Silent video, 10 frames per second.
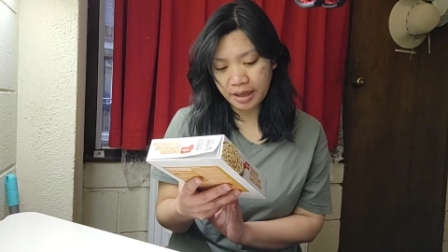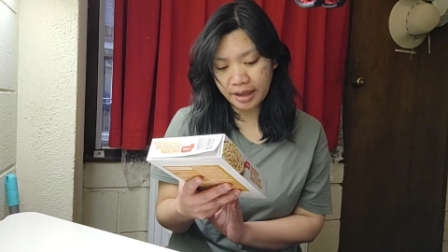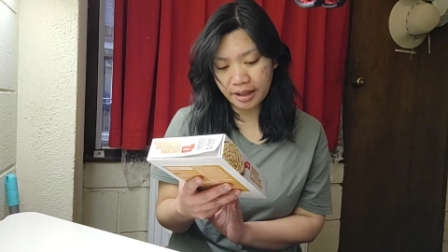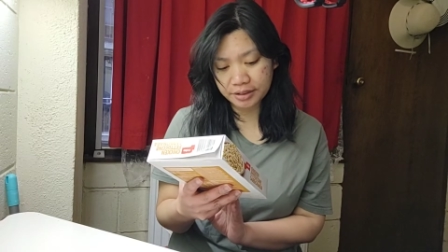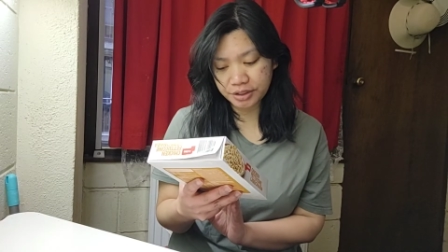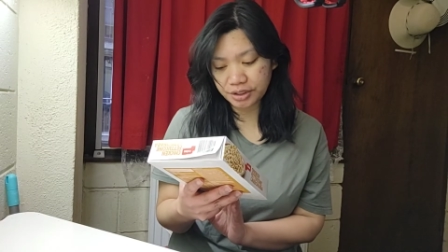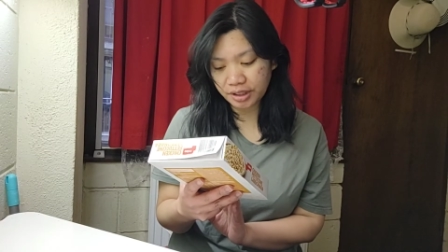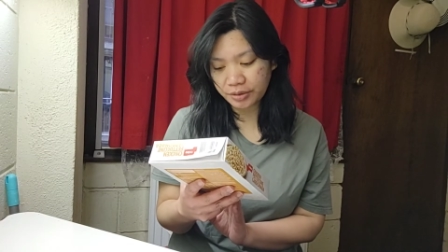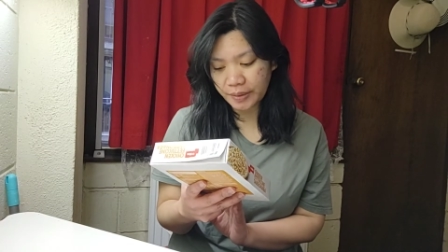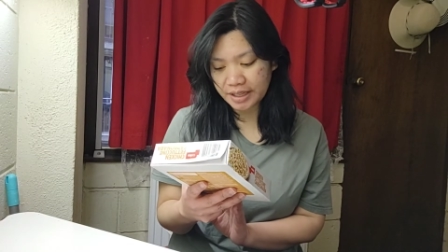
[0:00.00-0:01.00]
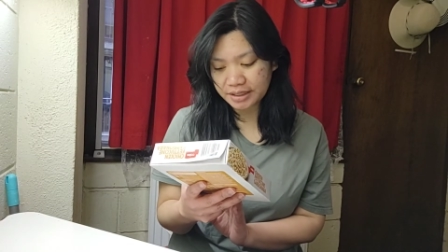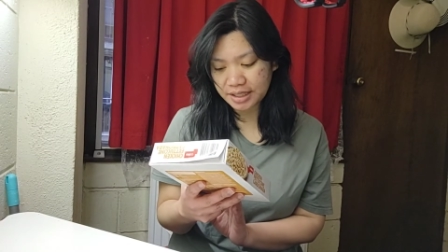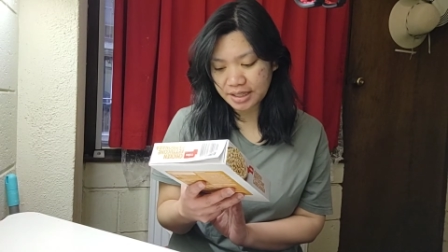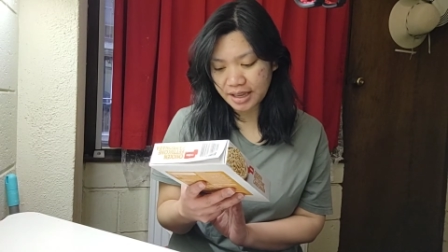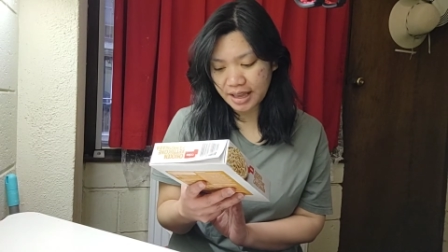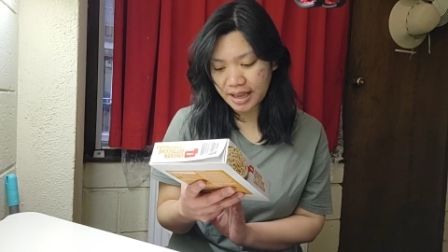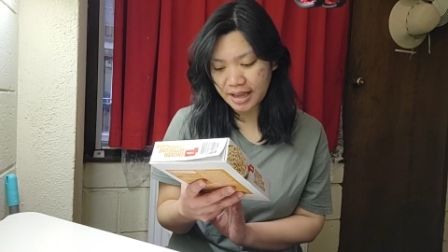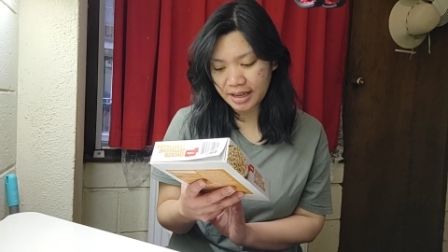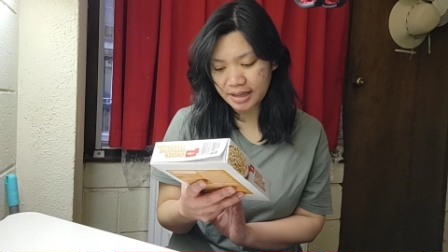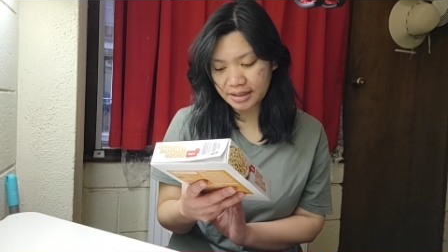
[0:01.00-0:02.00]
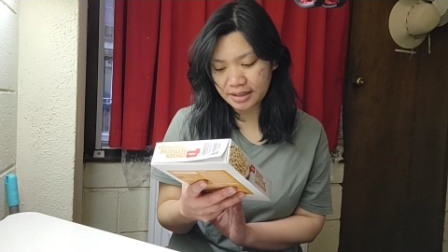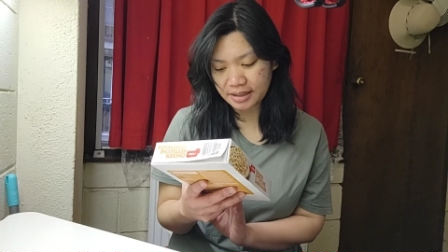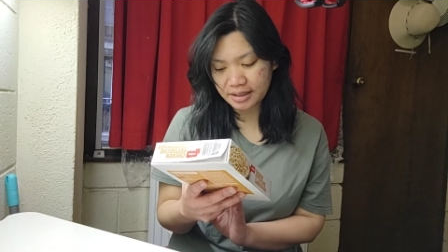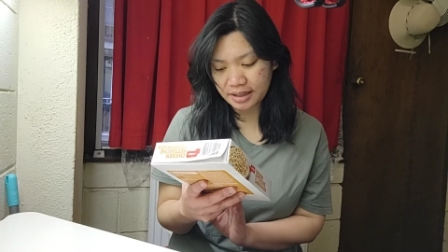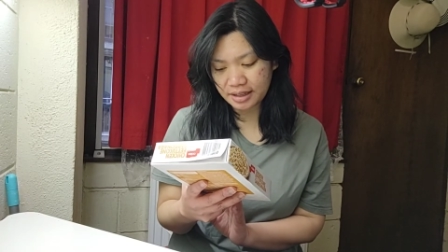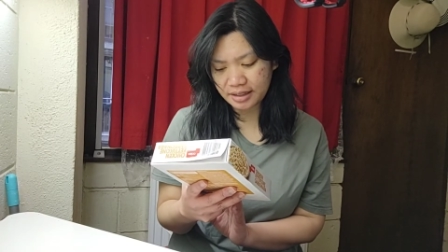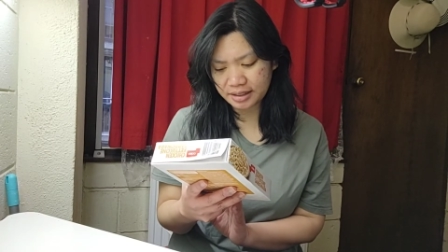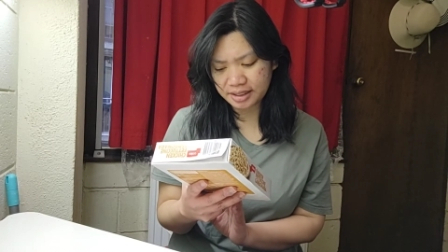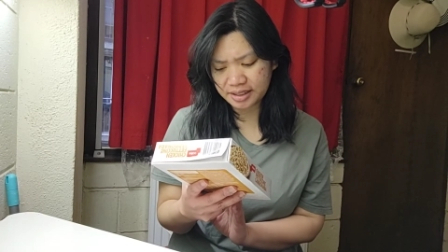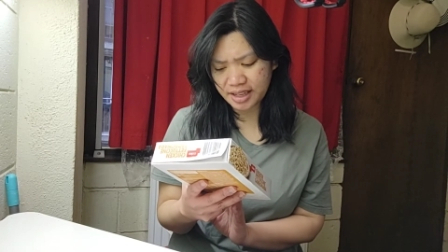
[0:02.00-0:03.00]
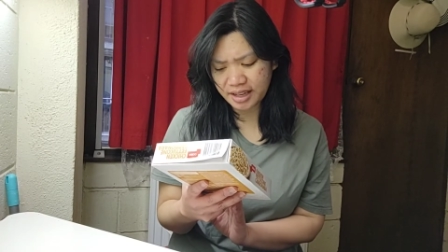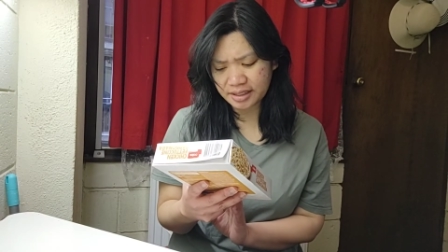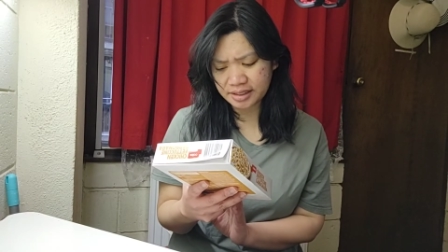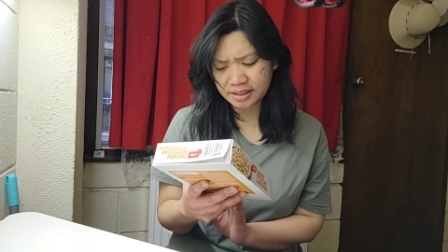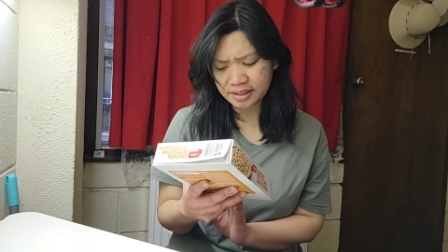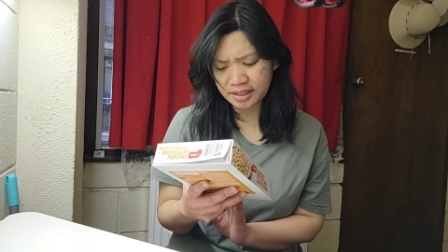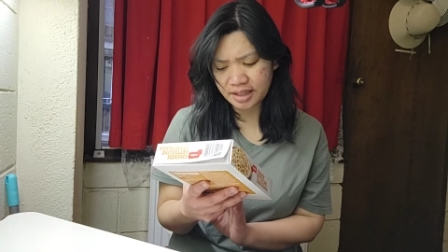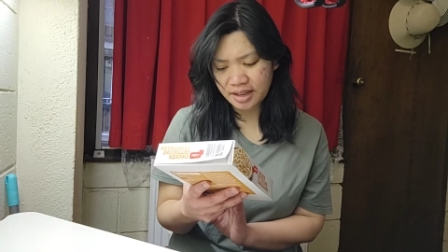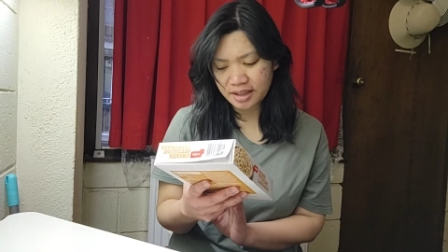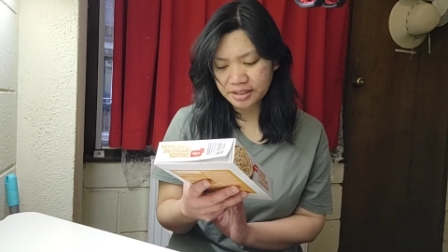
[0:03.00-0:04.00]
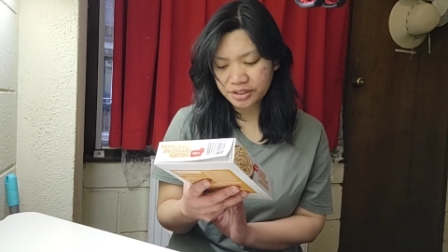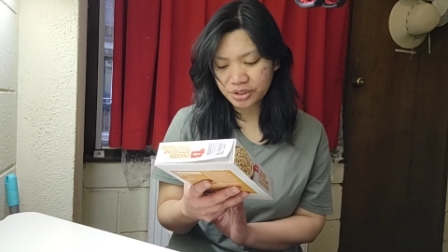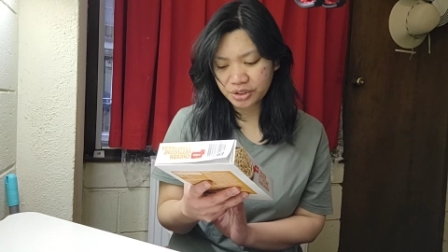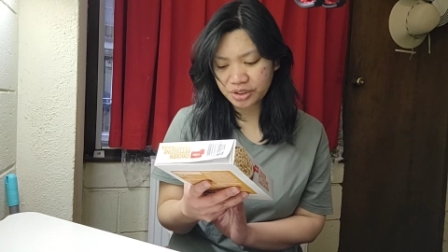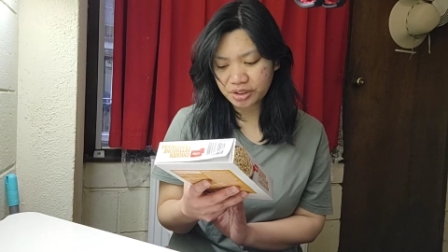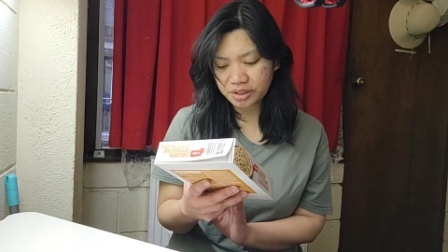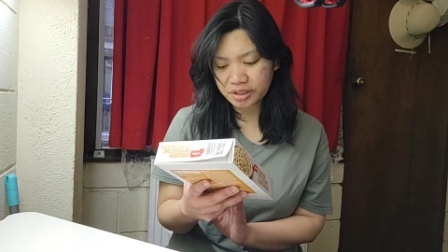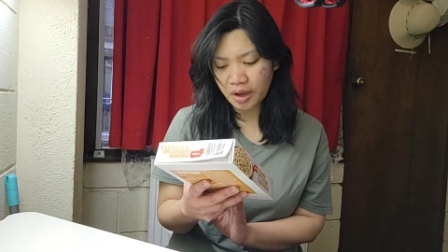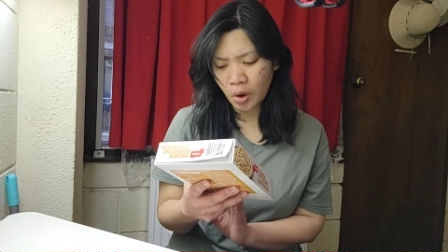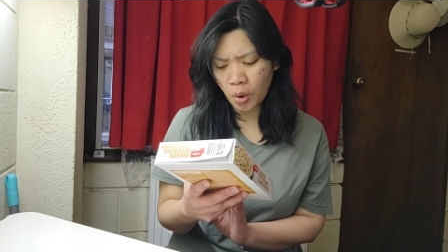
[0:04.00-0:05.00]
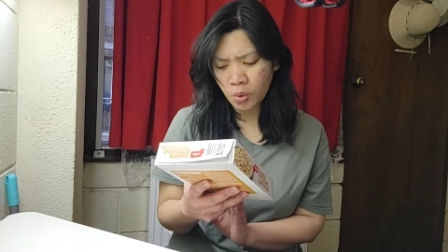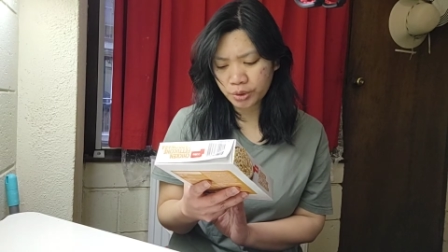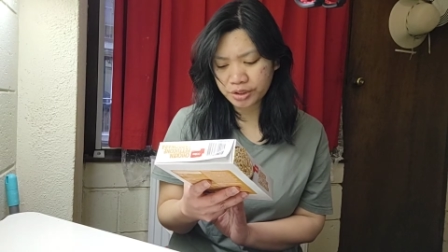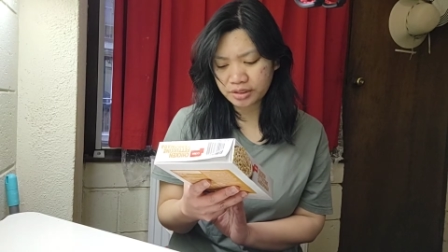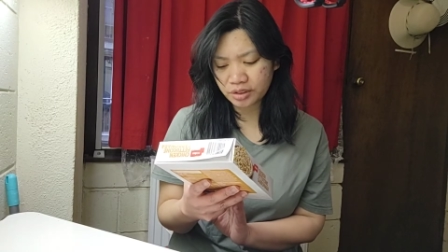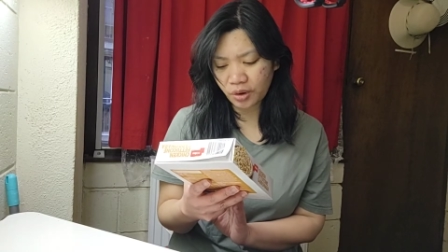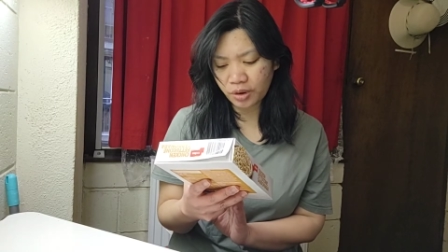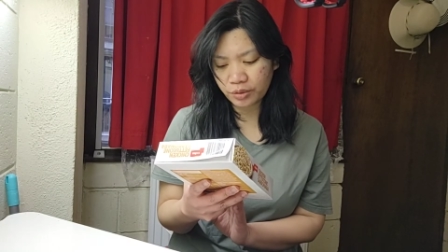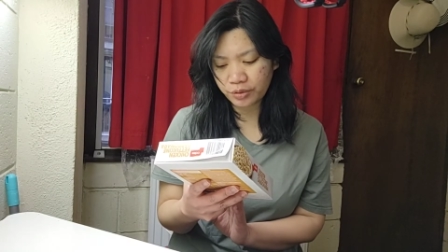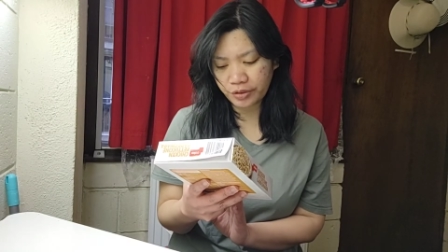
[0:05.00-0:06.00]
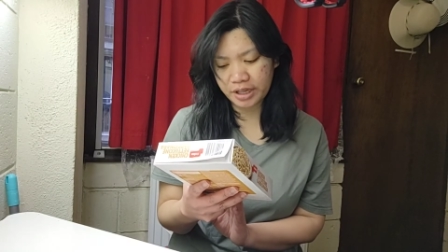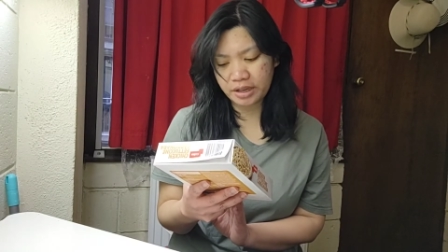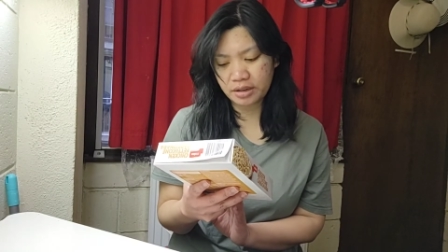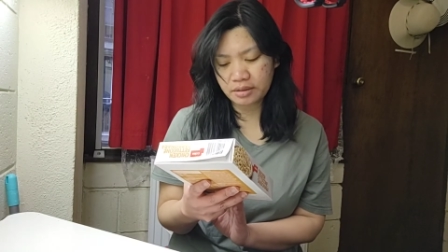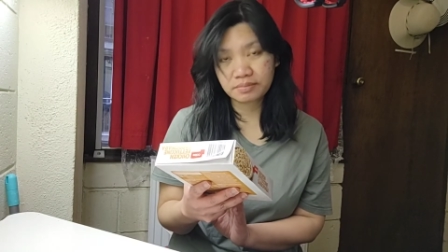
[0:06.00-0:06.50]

health star rating and it says sow stall free.